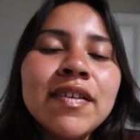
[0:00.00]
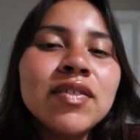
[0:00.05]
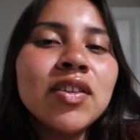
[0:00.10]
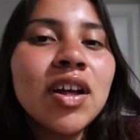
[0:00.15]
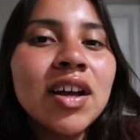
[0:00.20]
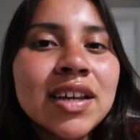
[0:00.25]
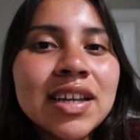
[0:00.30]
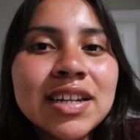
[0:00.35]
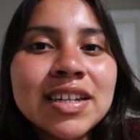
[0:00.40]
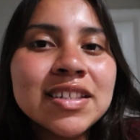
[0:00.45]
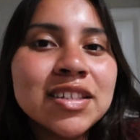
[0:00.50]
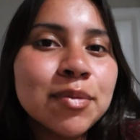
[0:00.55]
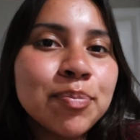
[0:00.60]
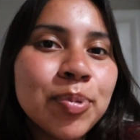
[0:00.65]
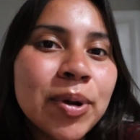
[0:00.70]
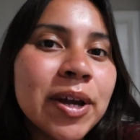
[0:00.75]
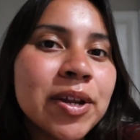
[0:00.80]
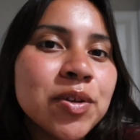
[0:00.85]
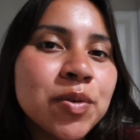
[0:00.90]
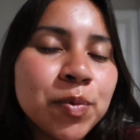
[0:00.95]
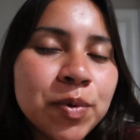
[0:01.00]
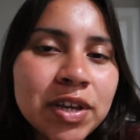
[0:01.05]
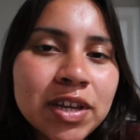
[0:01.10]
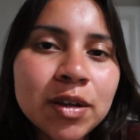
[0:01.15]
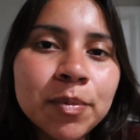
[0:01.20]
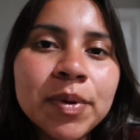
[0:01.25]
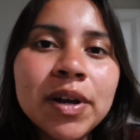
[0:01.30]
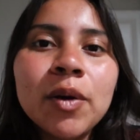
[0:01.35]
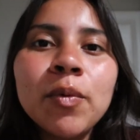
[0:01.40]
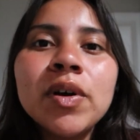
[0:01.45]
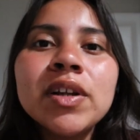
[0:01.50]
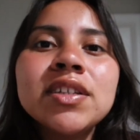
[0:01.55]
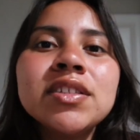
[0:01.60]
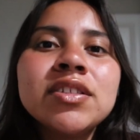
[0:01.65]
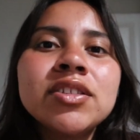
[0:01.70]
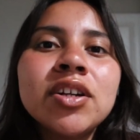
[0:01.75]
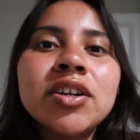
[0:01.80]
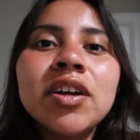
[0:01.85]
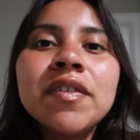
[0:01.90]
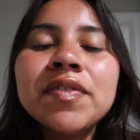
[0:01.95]
Hey vlog, it is a brand new week, but I want to
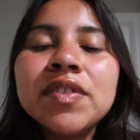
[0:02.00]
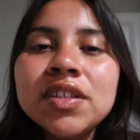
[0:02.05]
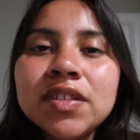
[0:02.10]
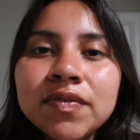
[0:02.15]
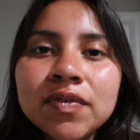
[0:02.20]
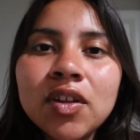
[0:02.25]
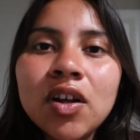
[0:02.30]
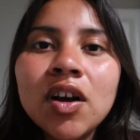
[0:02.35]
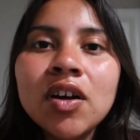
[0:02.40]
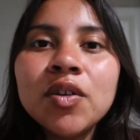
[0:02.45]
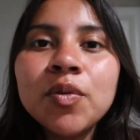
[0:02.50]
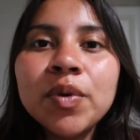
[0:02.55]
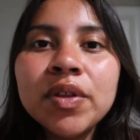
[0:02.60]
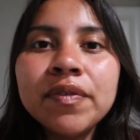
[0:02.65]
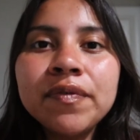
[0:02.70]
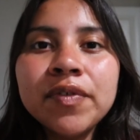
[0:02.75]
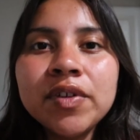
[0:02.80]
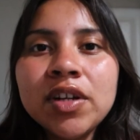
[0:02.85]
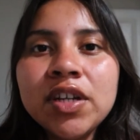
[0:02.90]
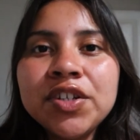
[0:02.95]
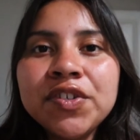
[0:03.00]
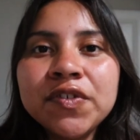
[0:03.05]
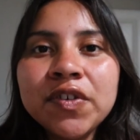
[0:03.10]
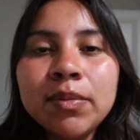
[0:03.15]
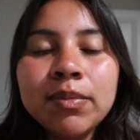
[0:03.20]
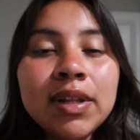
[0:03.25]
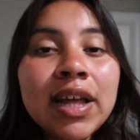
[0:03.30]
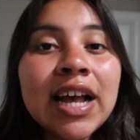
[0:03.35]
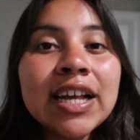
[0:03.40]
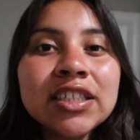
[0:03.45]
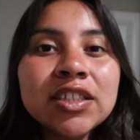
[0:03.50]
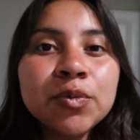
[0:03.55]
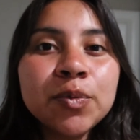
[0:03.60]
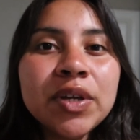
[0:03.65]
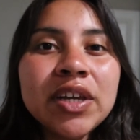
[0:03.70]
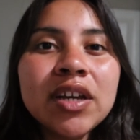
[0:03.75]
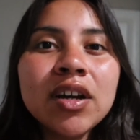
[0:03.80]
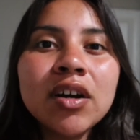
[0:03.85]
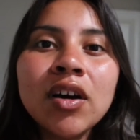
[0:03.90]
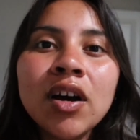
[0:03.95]
start off this vlog with footage from last
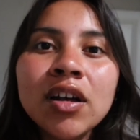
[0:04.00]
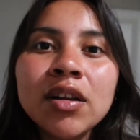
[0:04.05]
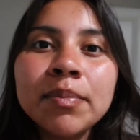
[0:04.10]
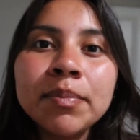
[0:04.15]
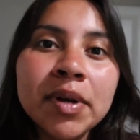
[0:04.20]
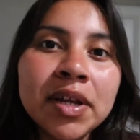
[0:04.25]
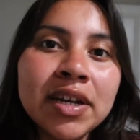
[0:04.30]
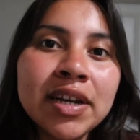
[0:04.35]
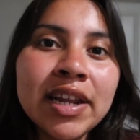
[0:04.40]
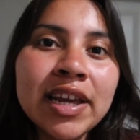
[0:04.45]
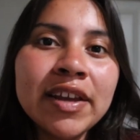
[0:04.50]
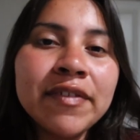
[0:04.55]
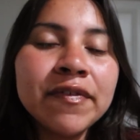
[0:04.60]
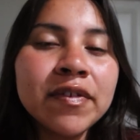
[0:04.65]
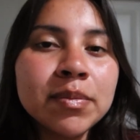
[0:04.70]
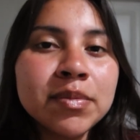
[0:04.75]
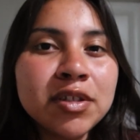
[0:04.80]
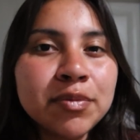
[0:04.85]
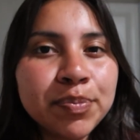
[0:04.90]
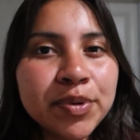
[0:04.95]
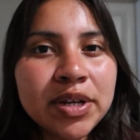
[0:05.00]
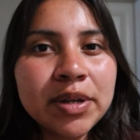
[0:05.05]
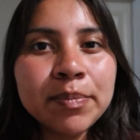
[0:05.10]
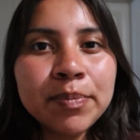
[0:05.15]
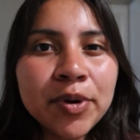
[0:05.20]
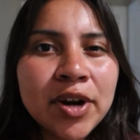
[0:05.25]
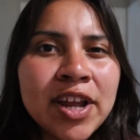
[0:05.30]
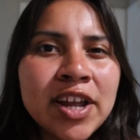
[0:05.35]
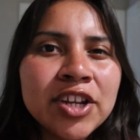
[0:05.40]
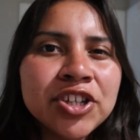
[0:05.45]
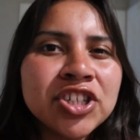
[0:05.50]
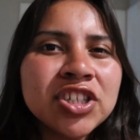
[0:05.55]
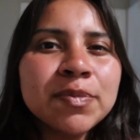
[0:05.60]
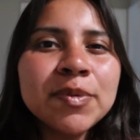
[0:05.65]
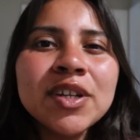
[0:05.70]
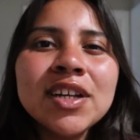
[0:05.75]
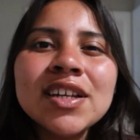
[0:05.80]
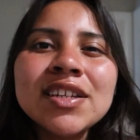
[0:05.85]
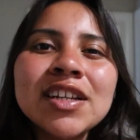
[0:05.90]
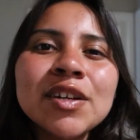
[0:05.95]
week on Monday from spring break, just
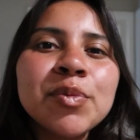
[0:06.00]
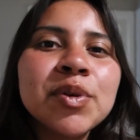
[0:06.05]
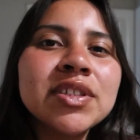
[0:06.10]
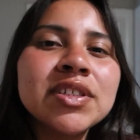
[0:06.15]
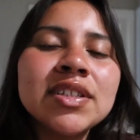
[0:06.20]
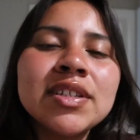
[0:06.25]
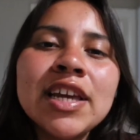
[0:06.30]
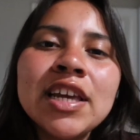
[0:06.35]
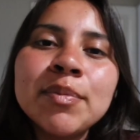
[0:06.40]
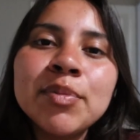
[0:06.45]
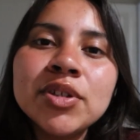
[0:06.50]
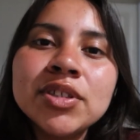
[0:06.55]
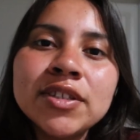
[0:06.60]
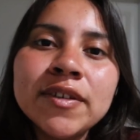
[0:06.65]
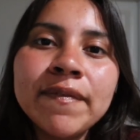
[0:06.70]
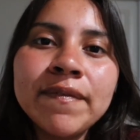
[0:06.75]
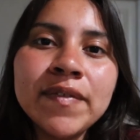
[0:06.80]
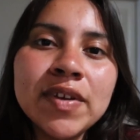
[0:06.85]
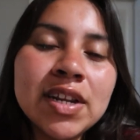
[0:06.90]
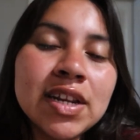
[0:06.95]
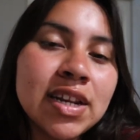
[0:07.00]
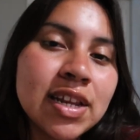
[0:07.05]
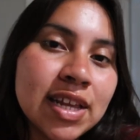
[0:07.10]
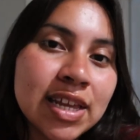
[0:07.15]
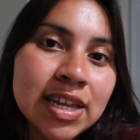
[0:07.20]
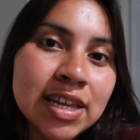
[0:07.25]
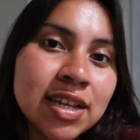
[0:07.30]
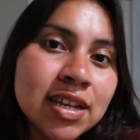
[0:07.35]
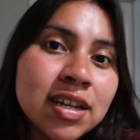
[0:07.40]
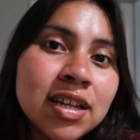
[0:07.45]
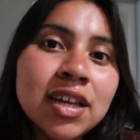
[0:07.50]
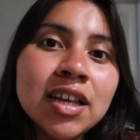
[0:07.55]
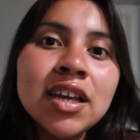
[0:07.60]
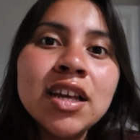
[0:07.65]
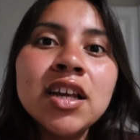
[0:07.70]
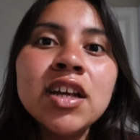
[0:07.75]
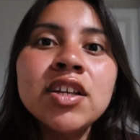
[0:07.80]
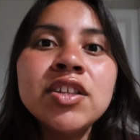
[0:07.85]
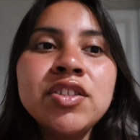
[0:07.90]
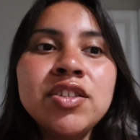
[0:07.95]
because I wasn't able to fit it in
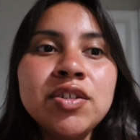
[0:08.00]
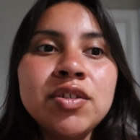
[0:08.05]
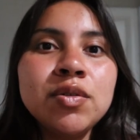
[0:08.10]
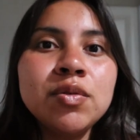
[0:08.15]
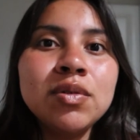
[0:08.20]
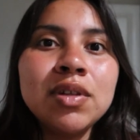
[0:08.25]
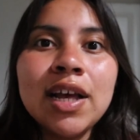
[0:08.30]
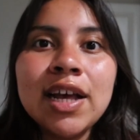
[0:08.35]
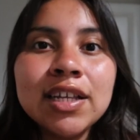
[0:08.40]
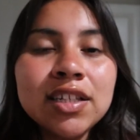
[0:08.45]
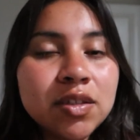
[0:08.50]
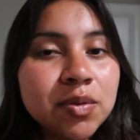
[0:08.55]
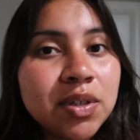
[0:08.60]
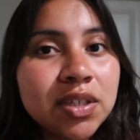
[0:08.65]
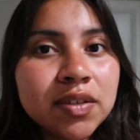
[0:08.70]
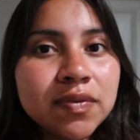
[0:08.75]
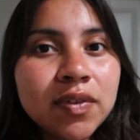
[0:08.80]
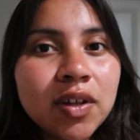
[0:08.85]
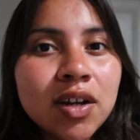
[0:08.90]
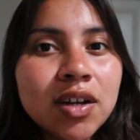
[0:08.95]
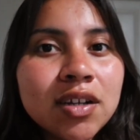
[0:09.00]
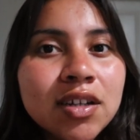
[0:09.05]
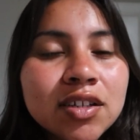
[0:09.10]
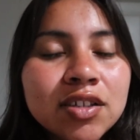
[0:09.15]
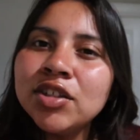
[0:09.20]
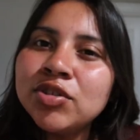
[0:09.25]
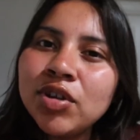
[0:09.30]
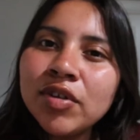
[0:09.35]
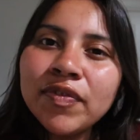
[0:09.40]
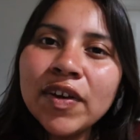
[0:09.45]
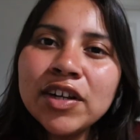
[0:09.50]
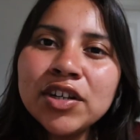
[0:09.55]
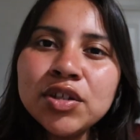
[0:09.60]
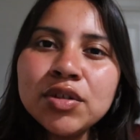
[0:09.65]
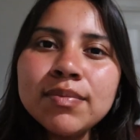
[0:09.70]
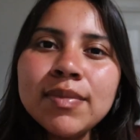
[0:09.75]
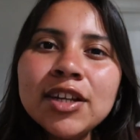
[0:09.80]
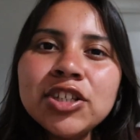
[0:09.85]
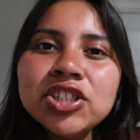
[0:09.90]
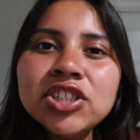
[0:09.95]
to last week's vlog. So if I
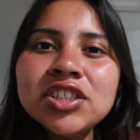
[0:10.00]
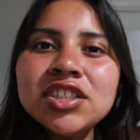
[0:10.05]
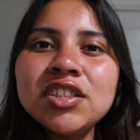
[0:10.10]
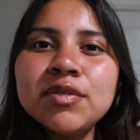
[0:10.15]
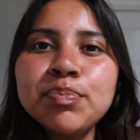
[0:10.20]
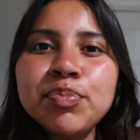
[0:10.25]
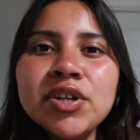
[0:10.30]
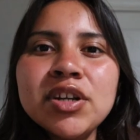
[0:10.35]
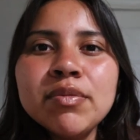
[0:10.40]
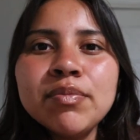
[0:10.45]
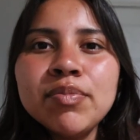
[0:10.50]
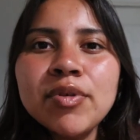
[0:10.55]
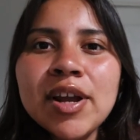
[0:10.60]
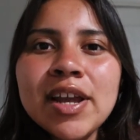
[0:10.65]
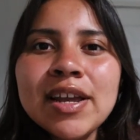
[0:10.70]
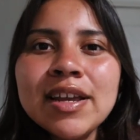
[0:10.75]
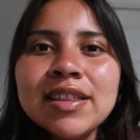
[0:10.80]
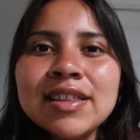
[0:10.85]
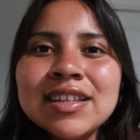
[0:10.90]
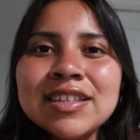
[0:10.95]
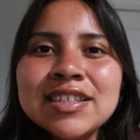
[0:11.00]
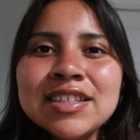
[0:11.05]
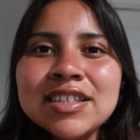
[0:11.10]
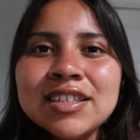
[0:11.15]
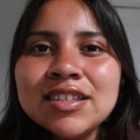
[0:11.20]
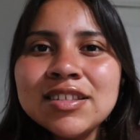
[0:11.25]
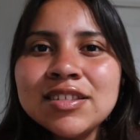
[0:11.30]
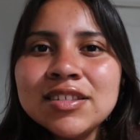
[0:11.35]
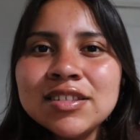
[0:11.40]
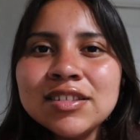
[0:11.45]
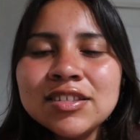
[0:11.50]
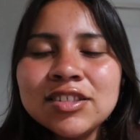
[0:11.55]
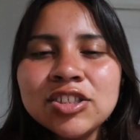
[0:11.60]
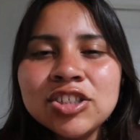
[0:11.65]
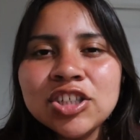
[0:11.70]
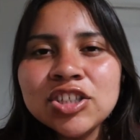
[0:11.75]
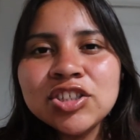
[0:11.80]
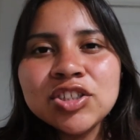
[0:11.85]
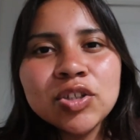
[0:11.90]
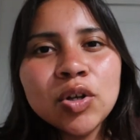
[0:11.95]
do mention spring break, this is
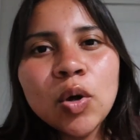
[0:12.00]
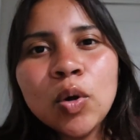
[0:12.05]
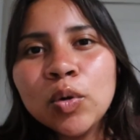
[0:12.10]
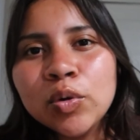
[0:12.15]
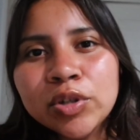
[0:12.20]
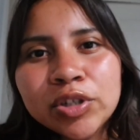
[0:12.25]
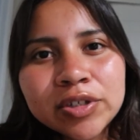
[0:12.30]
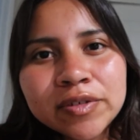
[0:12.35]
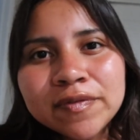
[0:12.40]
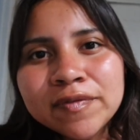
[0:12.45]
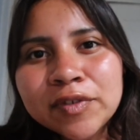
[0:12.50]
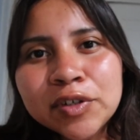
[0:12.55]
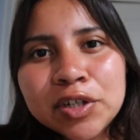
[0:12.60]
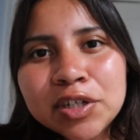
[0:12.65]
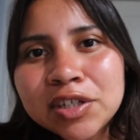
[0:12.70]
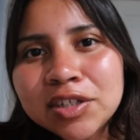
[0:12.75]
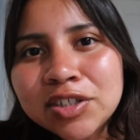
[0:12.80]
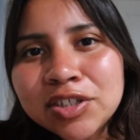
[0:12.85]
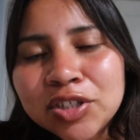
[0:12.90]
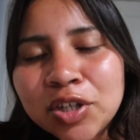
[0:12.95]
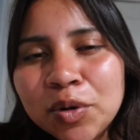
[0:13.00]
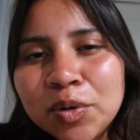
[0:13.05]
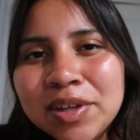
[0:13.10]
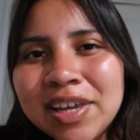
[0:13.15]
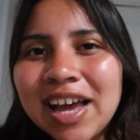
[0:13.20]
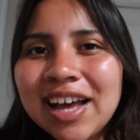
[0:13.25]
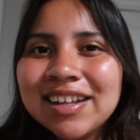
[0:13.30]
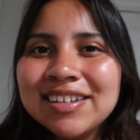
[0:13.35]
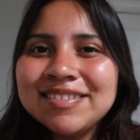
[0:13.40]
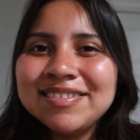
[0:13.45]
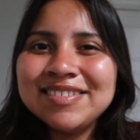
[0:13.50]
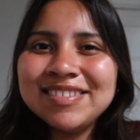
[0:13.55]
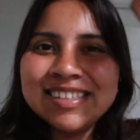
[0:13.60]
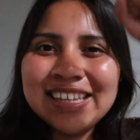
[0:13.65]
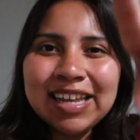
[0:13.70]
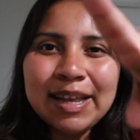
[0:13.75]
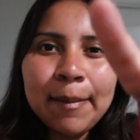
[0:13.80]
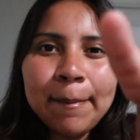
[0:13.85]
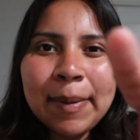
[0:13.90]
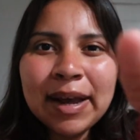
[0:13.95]
just older footage. So yeah,
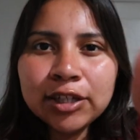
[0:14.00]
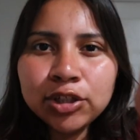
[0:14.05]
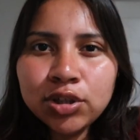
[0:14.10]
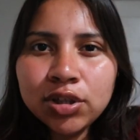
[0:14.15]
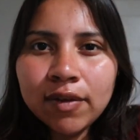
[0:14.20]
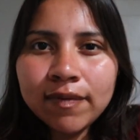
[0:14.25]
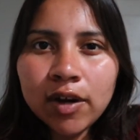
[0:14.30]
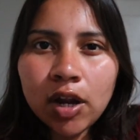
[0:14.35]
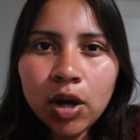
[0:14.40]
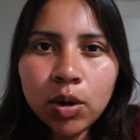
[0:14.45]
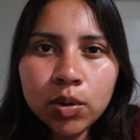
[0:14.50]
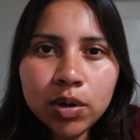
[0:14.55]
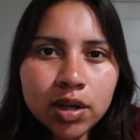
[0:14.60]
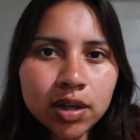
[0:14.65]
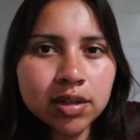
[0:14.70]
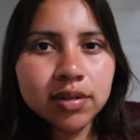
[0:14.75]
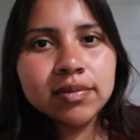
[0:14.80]
back to the vlog.